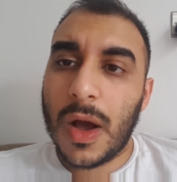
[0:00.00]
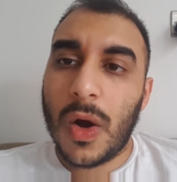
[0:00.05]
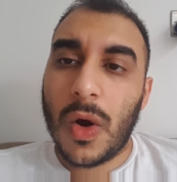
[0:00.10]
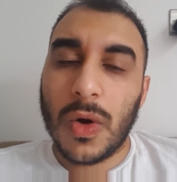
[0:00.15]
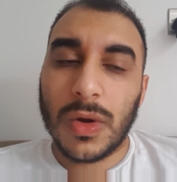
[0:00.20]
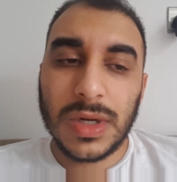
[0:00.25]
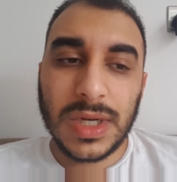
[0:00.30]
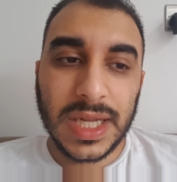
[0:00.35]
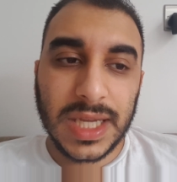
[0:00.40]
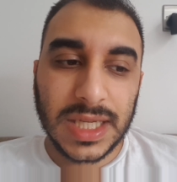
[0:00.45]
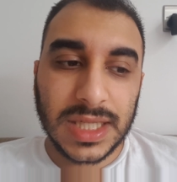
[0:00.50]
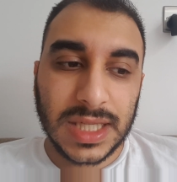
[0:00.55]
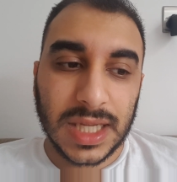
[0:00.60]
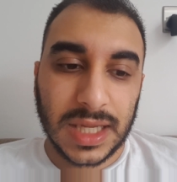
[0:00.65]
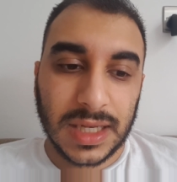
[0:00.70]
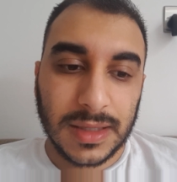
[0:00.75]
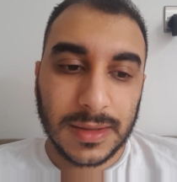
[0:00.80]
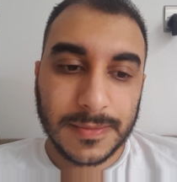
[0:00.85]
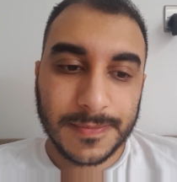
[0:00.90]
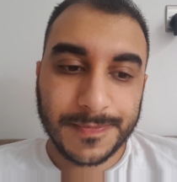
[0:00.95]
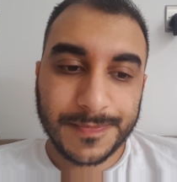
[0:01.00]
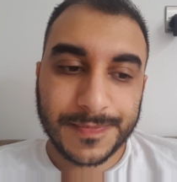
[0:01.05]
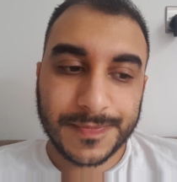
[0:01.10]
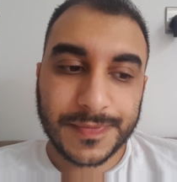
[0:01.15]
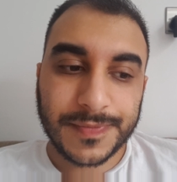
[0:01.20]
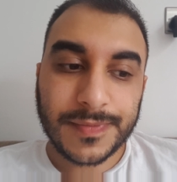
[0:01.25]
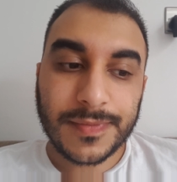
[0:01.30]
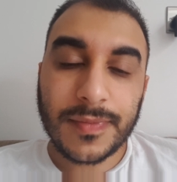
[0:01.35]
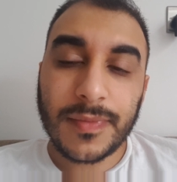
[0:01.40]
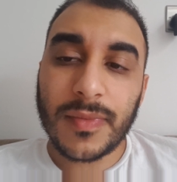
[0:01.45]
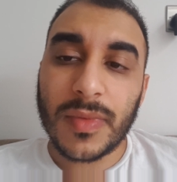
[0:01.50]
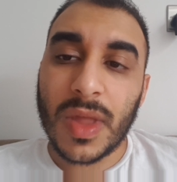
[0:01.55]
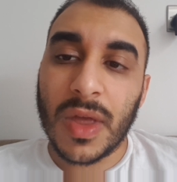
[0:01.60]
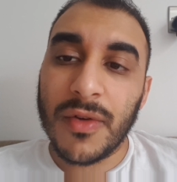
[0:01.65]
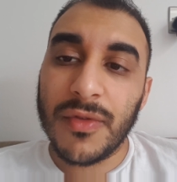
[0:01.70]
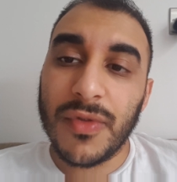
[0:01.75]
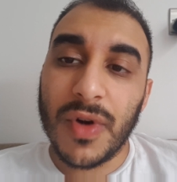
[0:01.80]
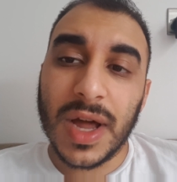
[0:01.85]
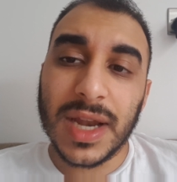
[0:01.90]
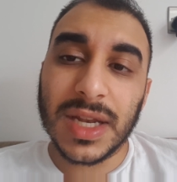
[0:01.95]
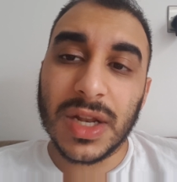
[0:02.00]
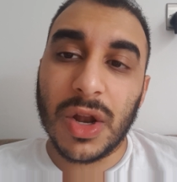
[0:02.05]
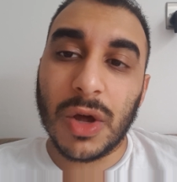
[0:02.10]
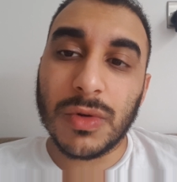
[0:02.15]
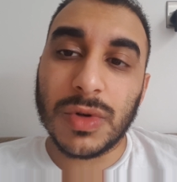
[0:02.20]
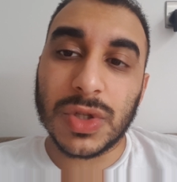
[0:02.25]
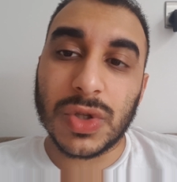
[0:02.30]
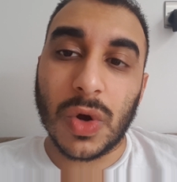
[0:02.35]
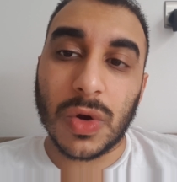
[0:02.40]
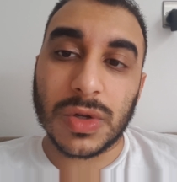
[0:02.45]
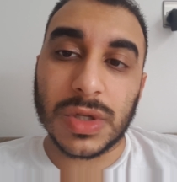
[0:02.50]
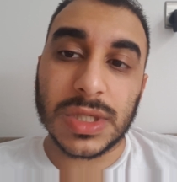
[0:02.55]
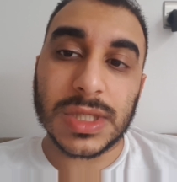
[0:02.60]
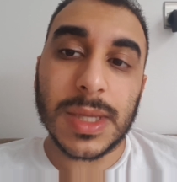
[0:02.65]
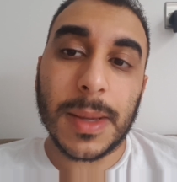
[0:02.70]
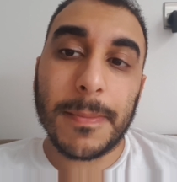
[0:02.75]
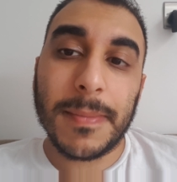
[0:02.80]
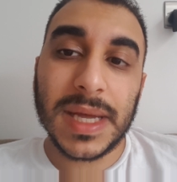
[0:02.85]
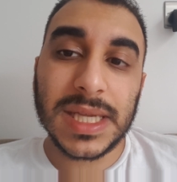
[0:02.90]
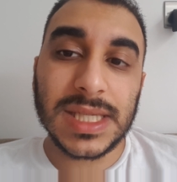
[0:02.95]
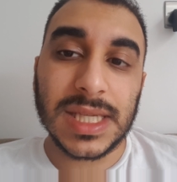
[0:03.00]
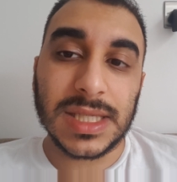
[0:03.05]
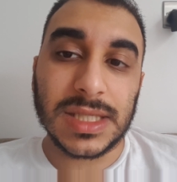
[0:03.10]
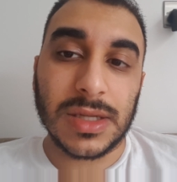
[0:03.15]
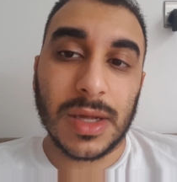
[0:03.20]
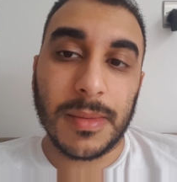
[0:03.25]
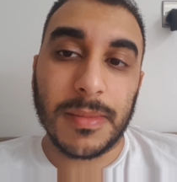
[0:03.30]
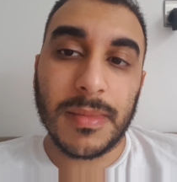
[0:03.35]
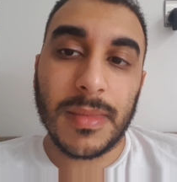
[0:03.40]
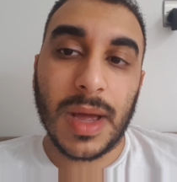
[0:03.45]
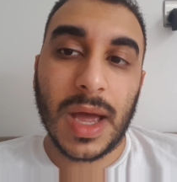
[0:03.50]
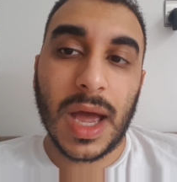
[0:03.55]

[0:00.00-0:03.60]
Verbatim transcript: on LinkedIn, find a load of doctors, message them,